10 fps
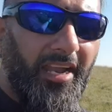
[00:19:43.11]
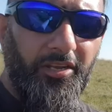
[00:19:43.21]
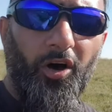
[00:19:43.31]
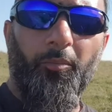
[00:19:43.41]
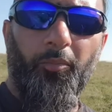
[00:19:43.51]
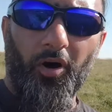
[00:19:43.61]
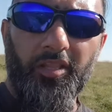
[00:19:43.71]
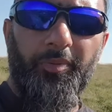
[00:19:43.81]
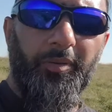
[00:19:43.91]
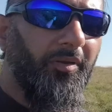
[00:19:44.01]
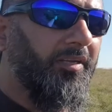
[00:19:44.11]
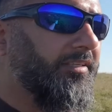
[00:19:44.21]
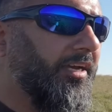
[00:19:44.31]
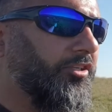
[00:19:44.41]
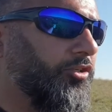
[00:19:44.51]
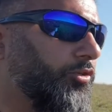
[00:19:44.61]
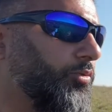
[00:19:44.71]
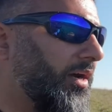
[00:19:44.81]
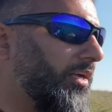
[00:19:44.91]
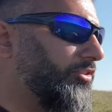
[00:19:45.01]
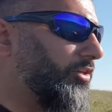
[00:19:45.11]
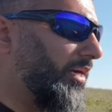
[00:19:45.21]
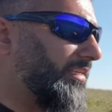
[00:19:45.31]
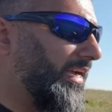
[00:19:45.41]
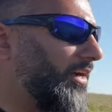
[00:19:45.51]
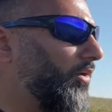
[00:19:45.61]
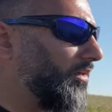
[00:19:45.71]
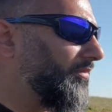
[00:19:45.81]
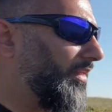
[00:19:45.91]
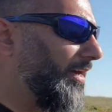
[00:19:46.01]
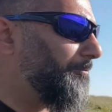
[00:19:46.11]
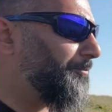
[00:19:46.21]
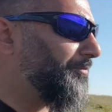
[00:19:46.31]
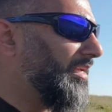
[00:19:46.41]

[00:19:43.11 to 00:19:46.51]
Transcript: and not put other people in danger as well. So I get all of that.